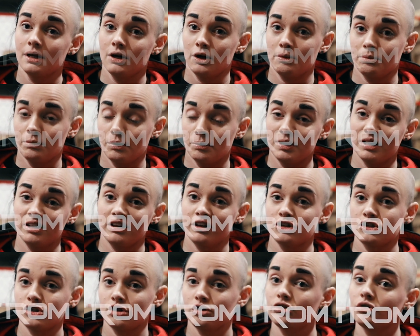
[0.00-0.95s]
mobility
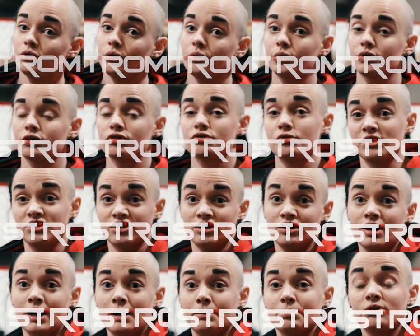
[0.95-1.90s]
issues, or strengthen
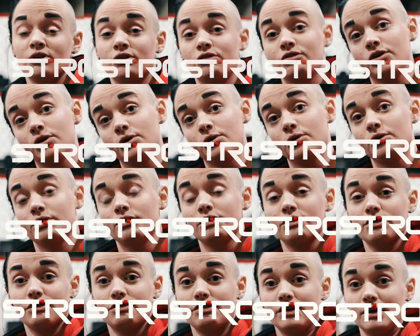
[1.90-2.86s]
your hips if you
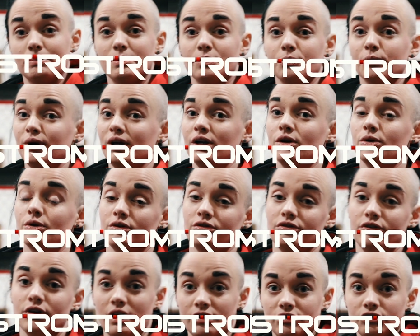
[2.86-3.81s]
feel a bit weak or
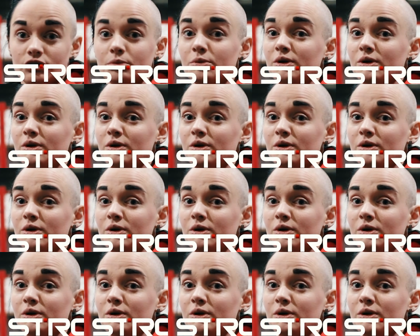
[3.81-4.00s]
if you have some